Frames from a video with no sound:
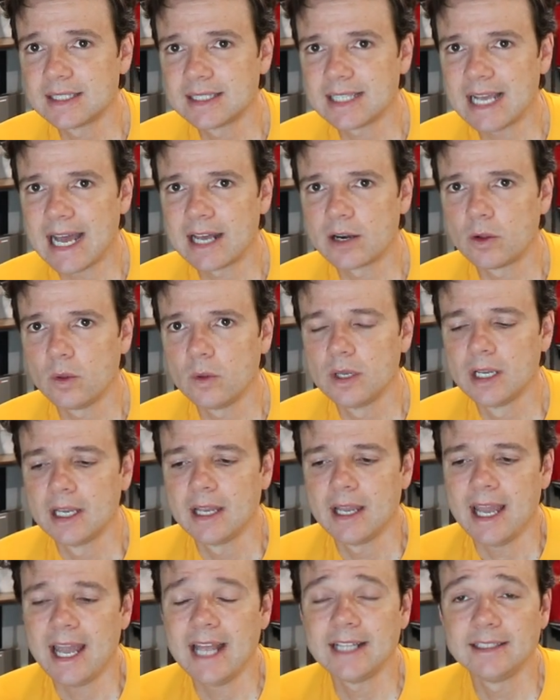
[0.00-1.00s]
saddle
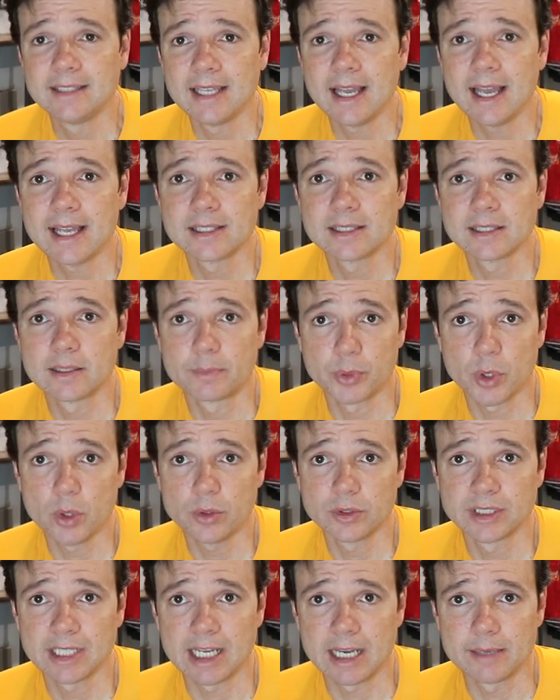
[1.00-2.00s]
and test the
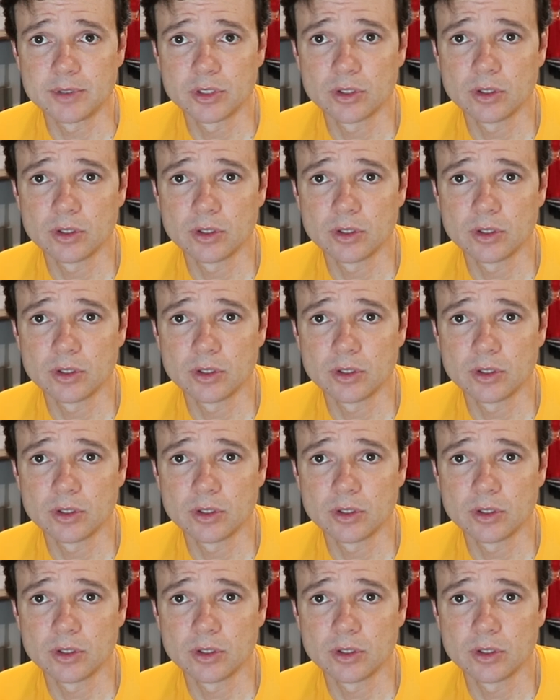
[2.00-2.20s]
prototypes.